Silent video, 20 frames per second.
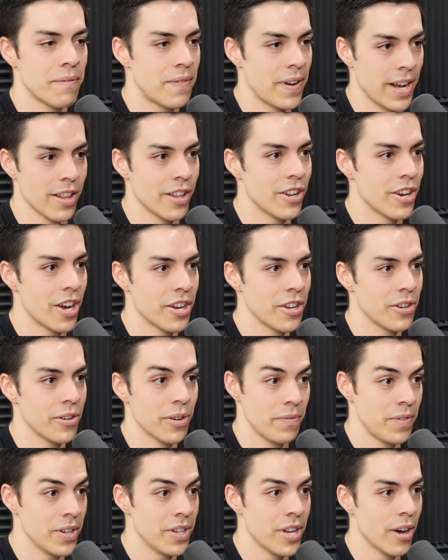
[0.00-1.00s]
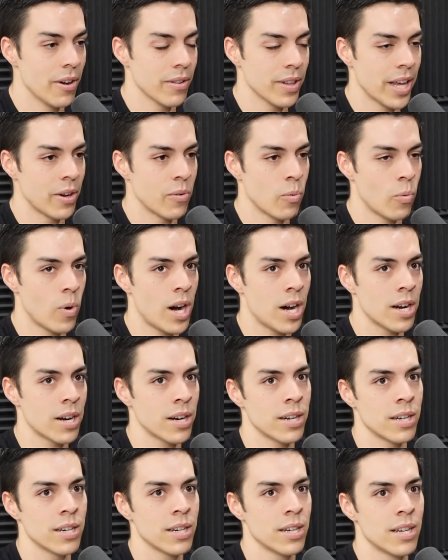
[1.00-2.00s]
failing on you if you don't. Like,
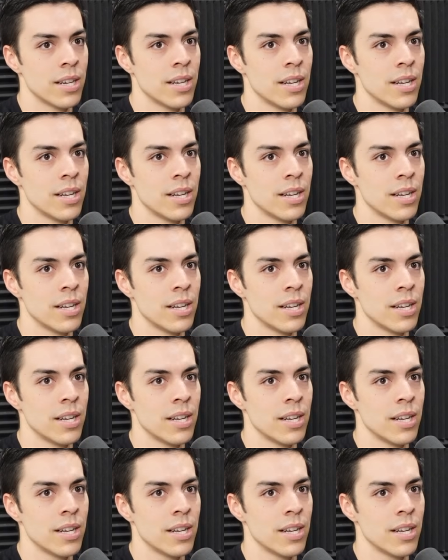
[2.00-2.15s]
water